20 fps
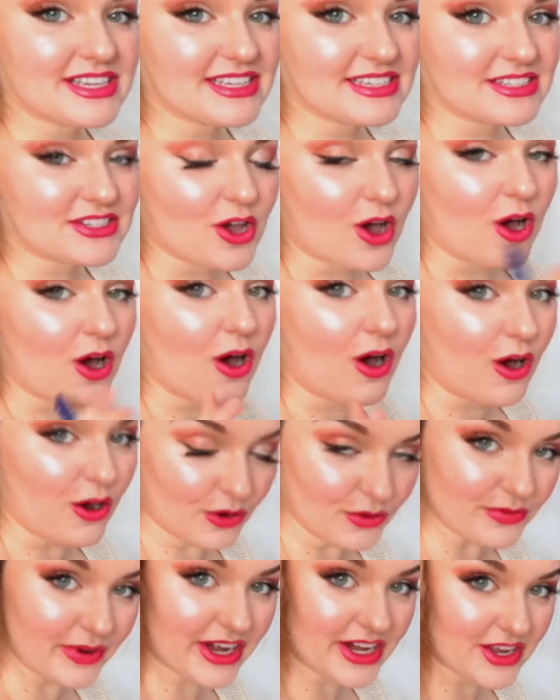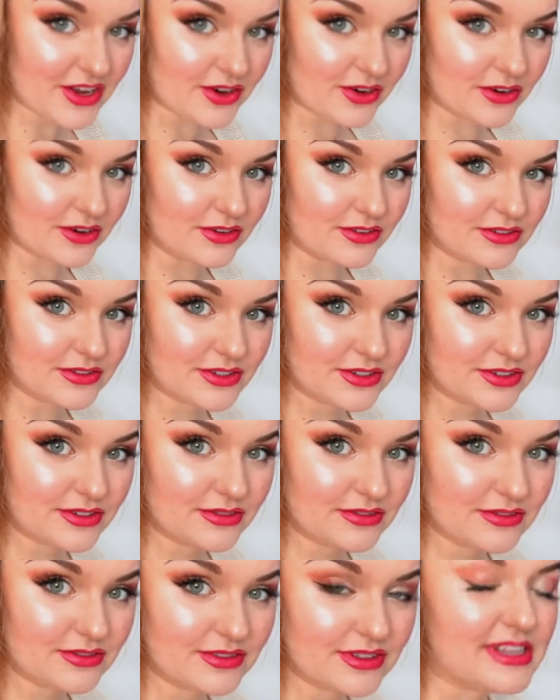is already curled,
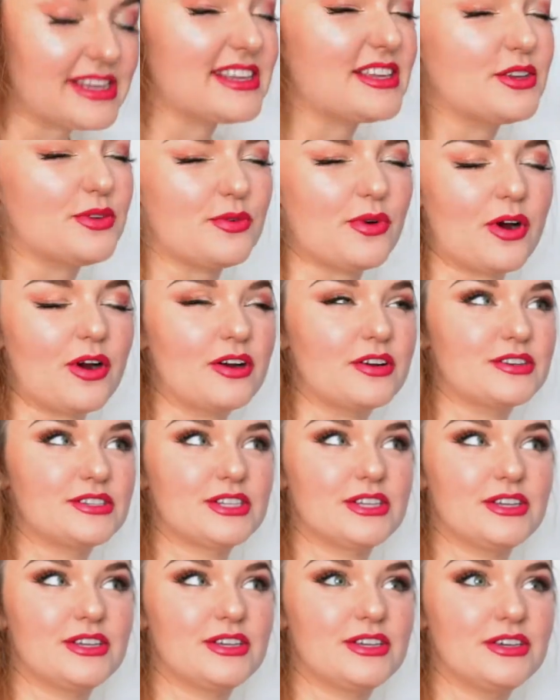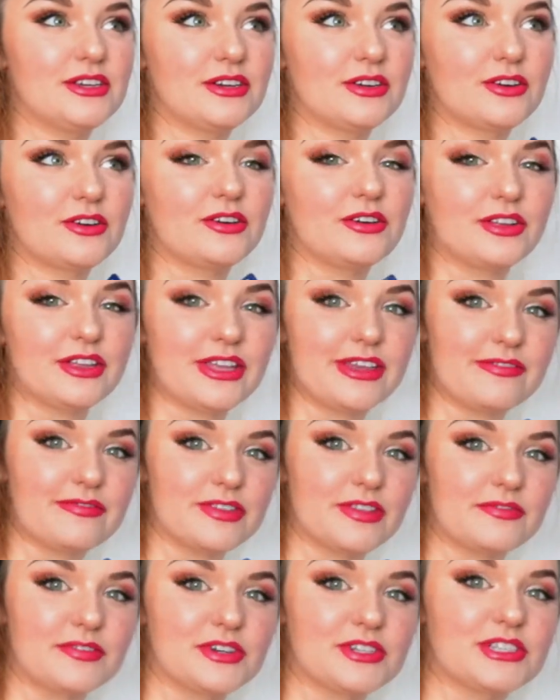like you aren't curling it
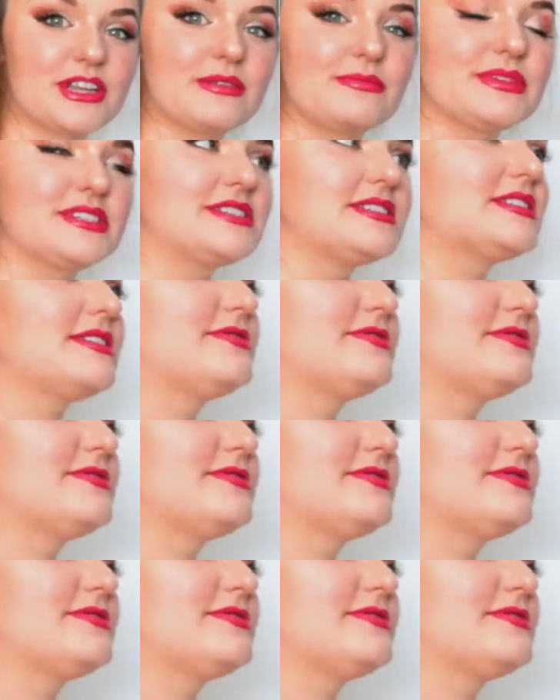for the first time. This is